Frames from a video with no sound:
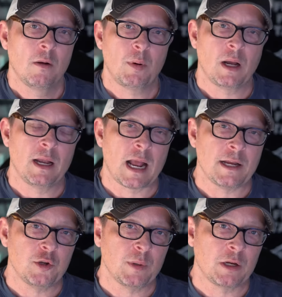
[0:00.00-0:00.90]
But I
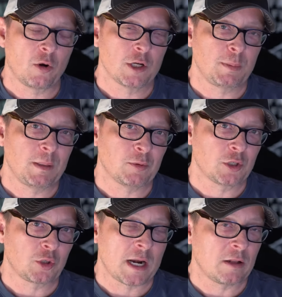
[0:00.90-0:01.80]
do encourage people
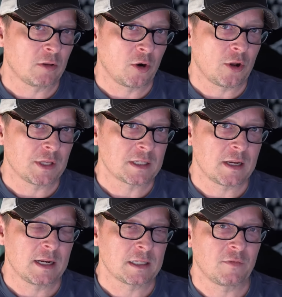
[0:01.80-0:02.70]
to try to learn on this
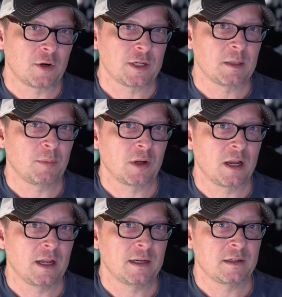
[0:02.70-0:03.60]
gun. It's a very simple
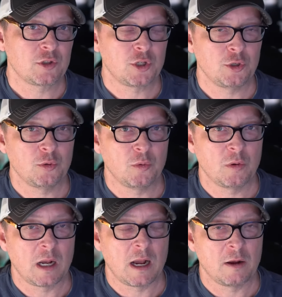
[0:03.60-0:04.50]
gun
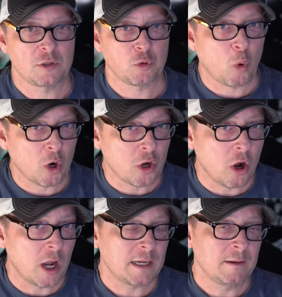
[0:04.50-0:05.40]
to work
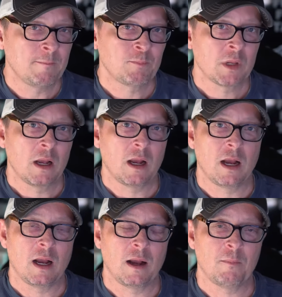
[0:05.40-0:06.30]
on.
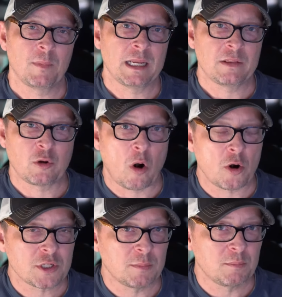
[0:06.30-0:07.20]
There
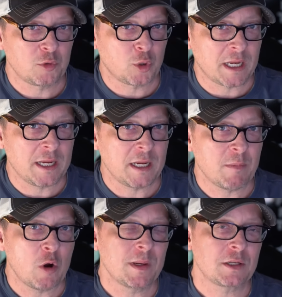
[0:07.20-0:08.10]
are some tricky
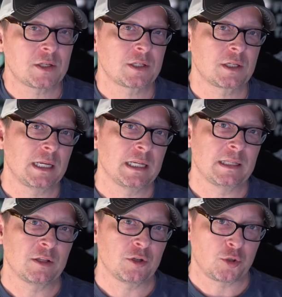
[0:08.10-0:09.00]
moments
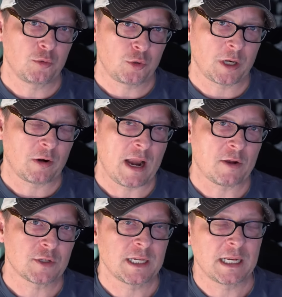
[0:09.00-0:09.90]
in the trigger
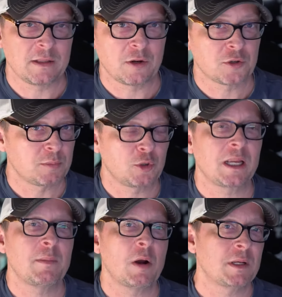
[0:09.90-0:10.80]
housing, and there's some
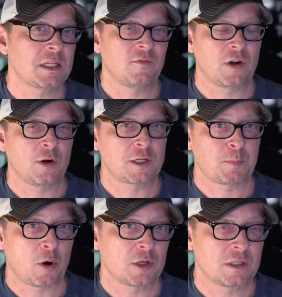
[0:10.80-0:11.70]
tricky moments in various
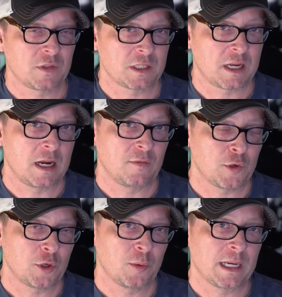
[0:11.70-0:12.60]
parts of this gun if
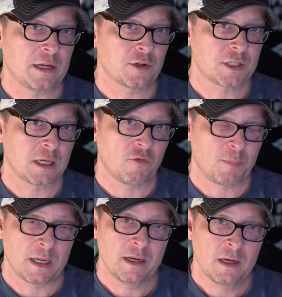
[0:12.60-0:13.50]
you're doing it yourself.
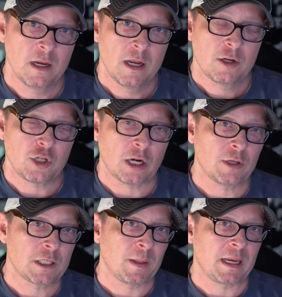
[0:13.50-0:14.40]
But
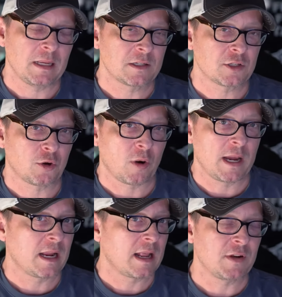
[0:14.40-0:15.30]
generally speaking, this is a
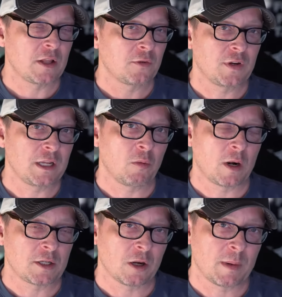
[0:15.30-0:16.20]
great gun. I have another video
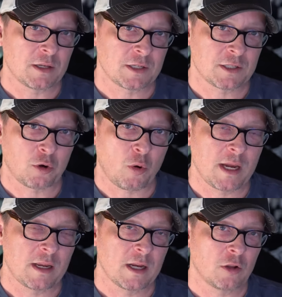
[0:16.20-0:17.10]
where I talk about this is a
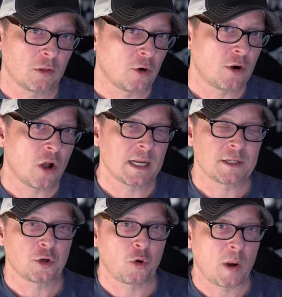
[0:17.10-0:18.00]
great gun to learn on.
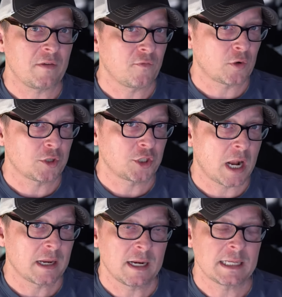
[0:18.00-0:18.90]
It's a great first shotgun.